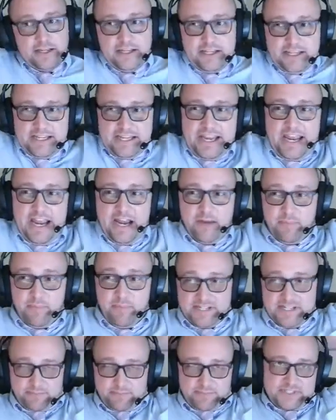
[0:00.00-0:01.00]
He had me
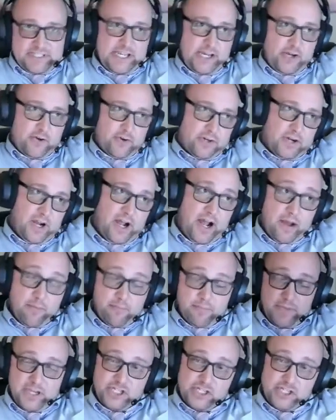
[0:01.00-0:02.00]
some secret op
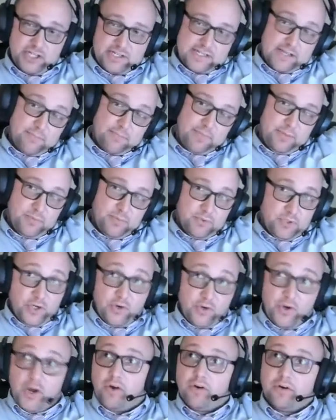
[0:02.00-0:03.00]
missions that people
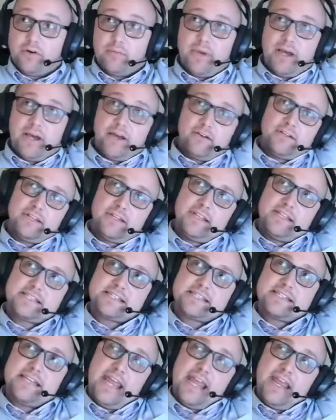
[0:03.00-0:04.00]
don't know about to
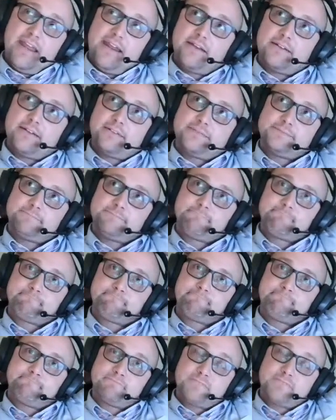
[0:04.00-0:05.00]
this day.
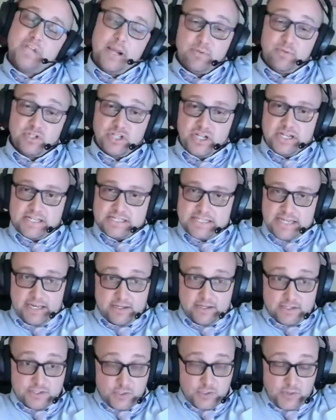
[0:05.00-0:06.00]
I'm just going to say
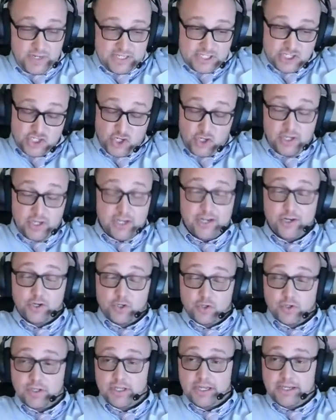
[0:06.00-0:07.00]
it. So it started
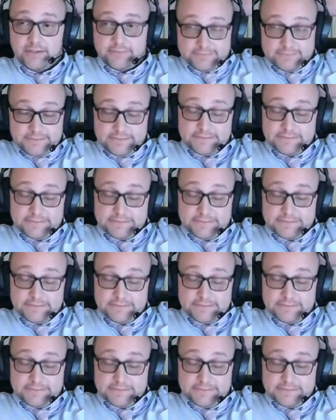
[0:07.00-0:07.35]
early.